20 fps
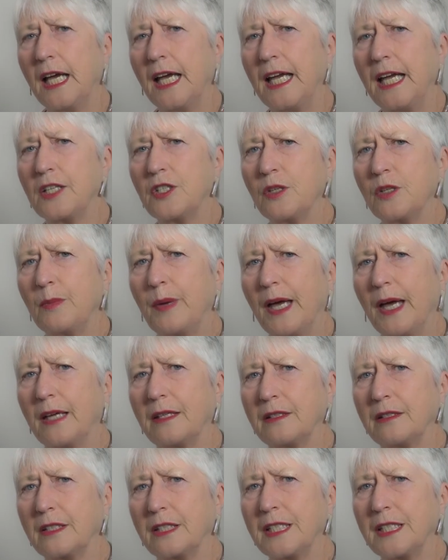It's
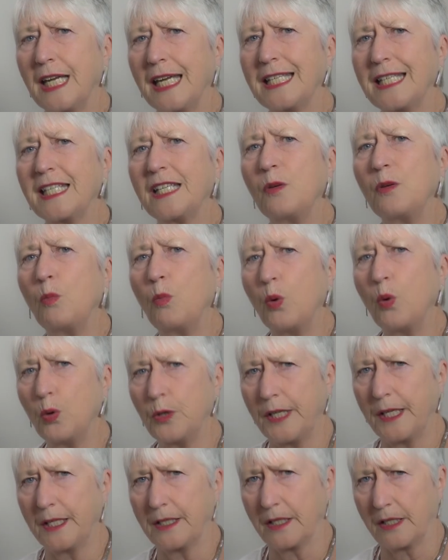about detecting
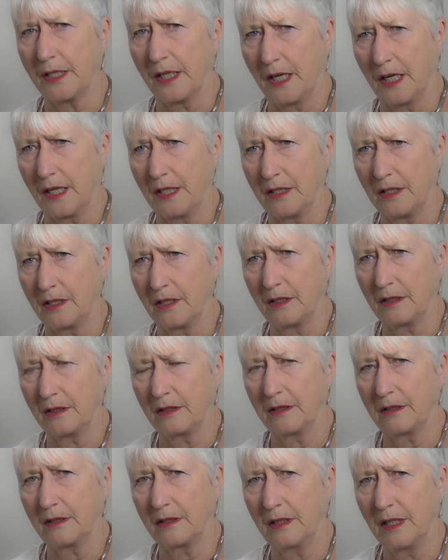warning signs.